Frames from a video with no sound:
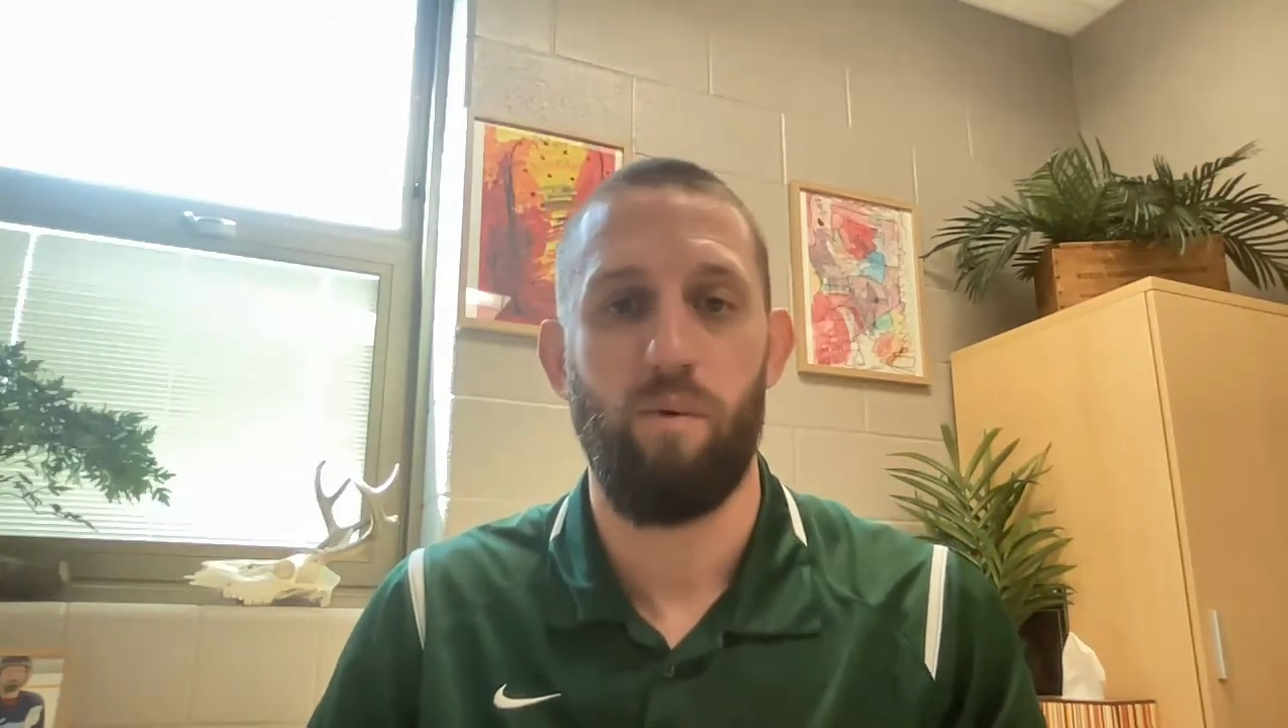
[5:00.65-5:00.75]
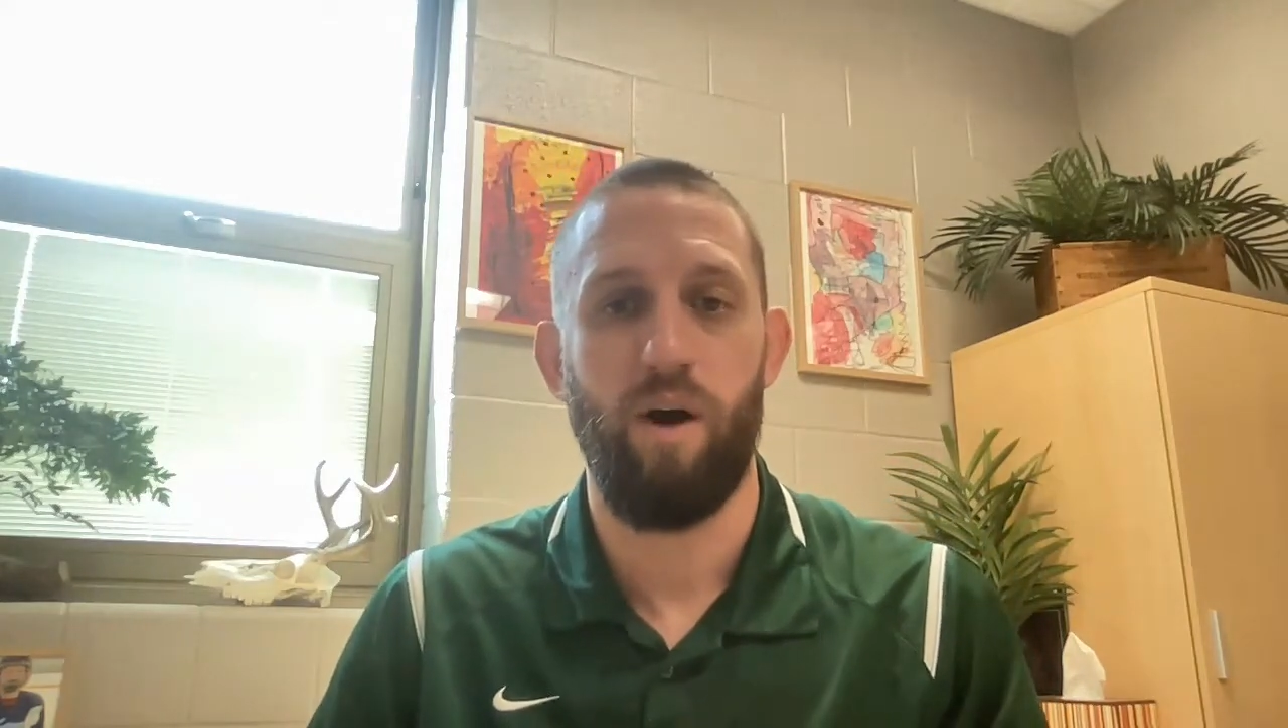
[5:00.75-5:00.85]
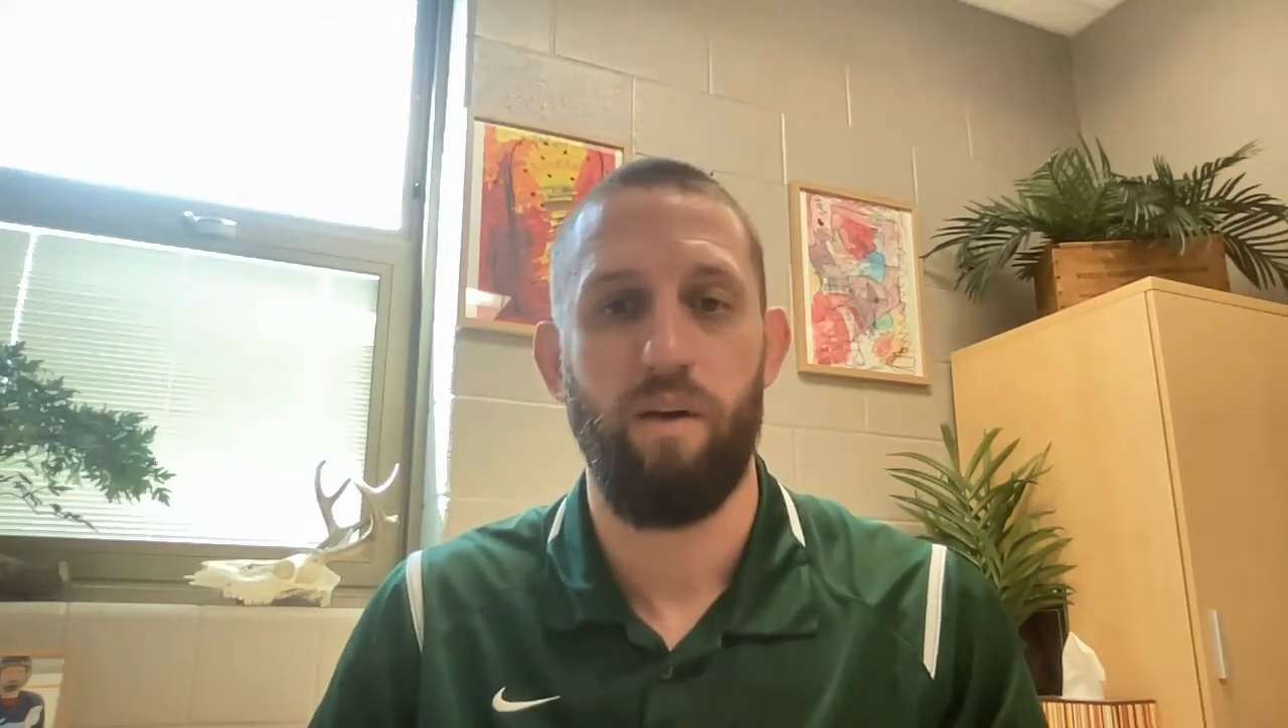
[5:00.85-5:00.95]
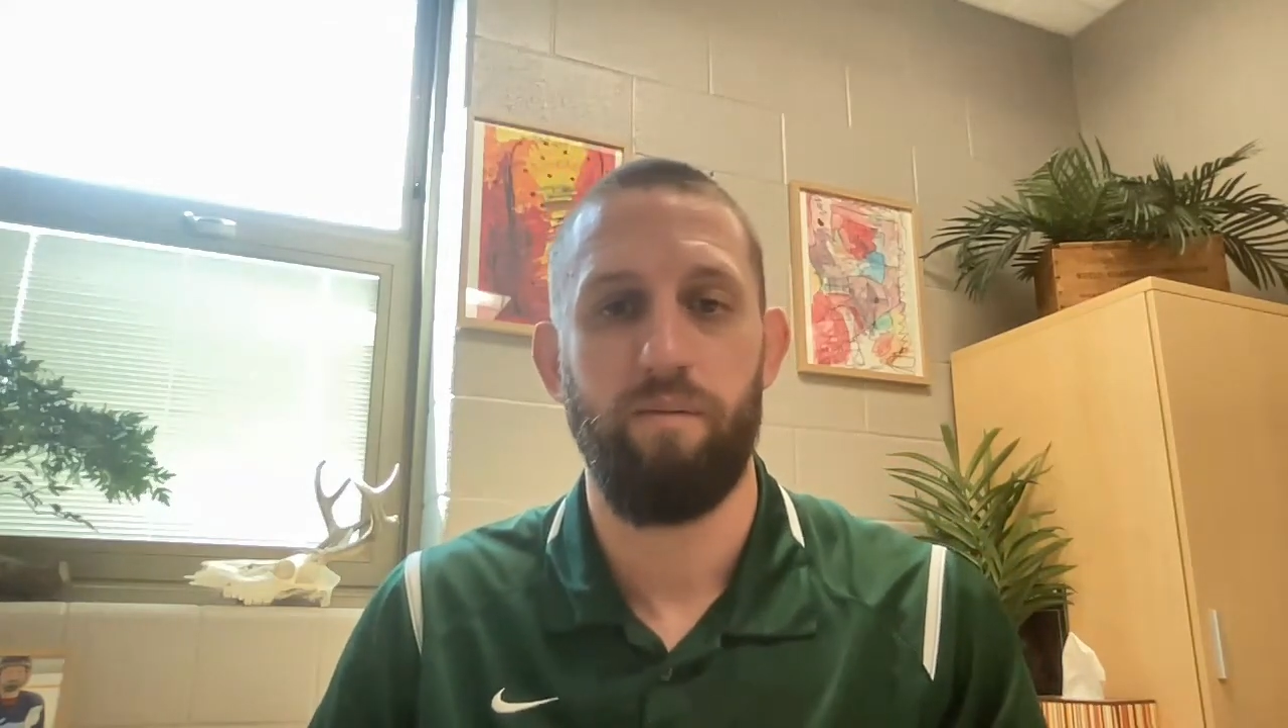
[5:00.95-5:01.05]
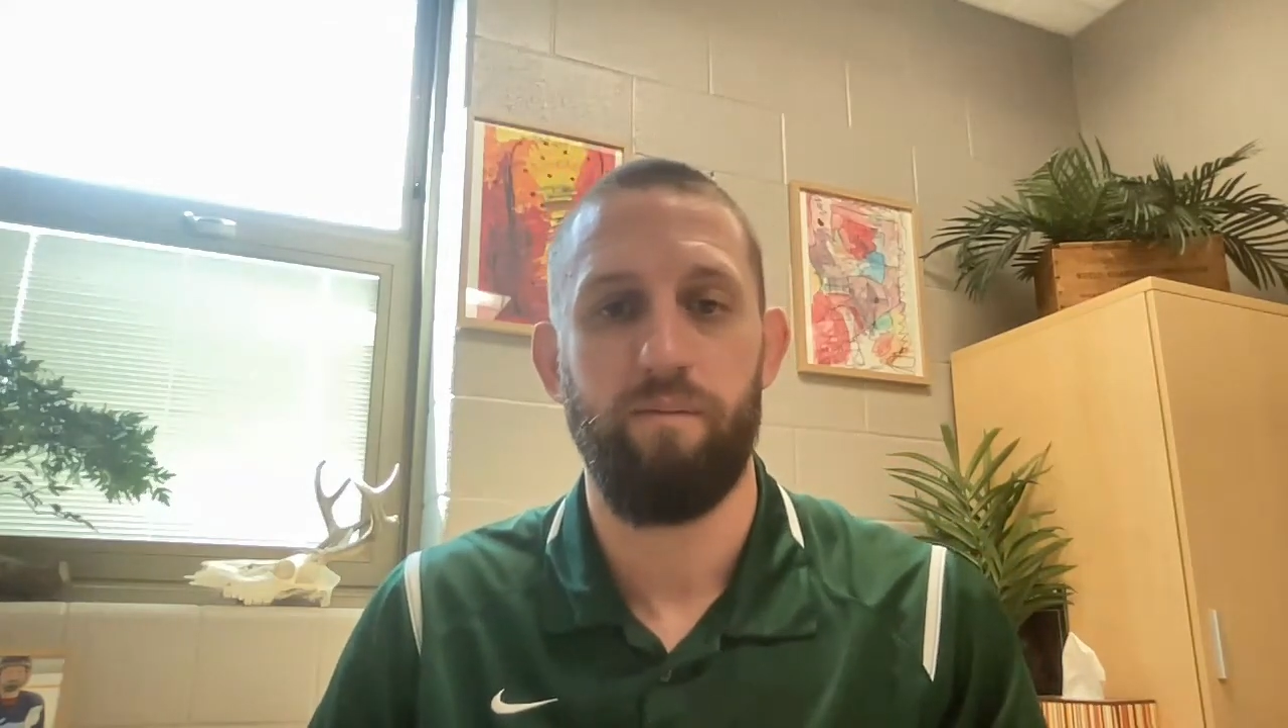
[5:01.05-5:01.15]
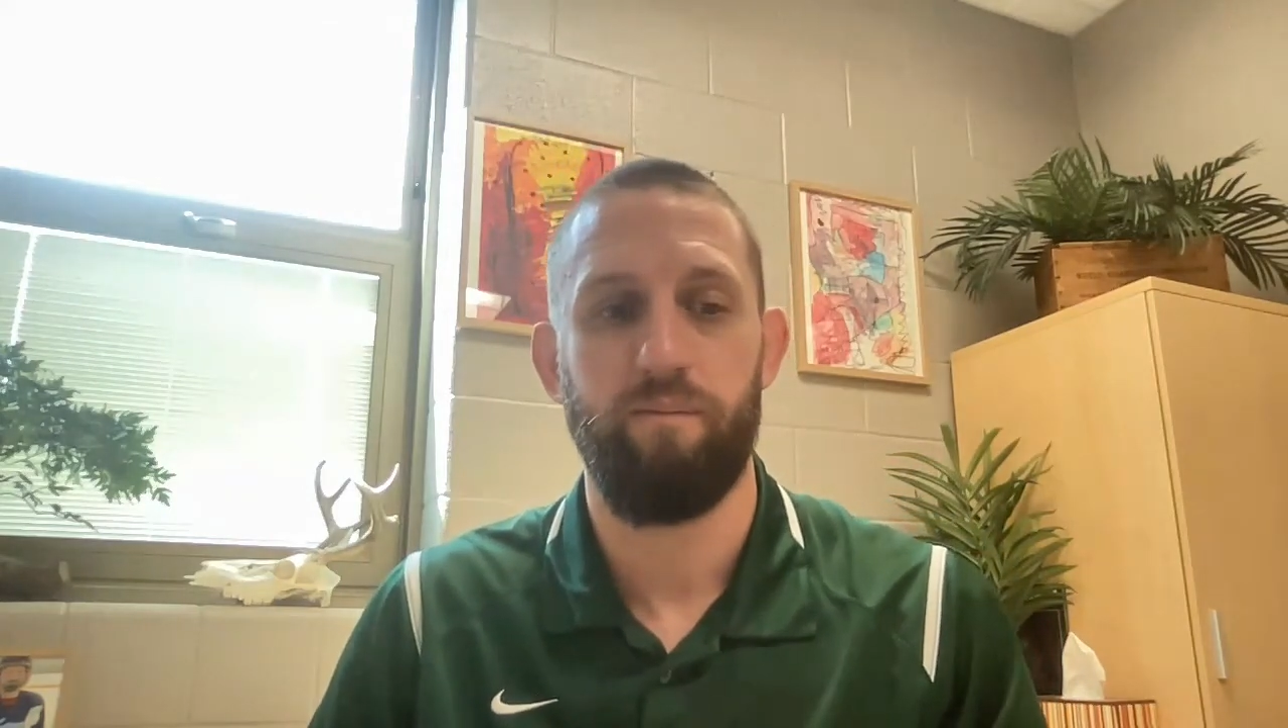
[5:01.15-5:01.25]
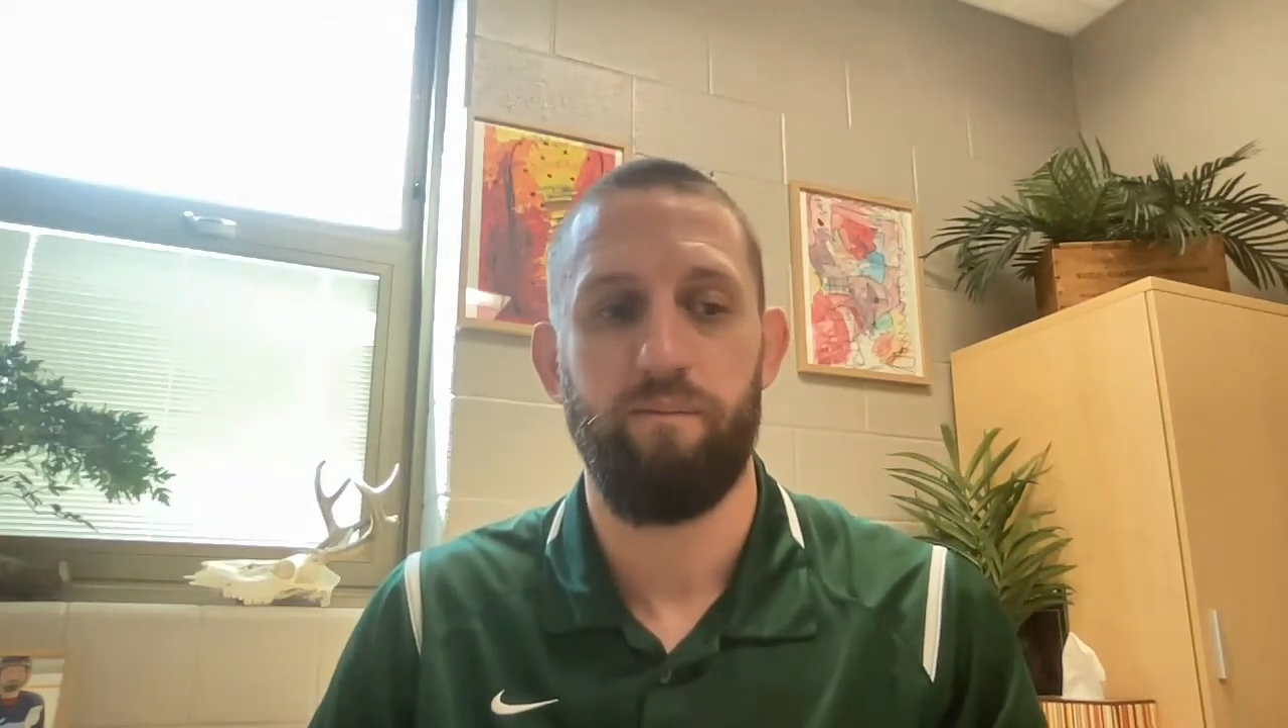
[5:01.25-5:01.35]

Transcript: 1,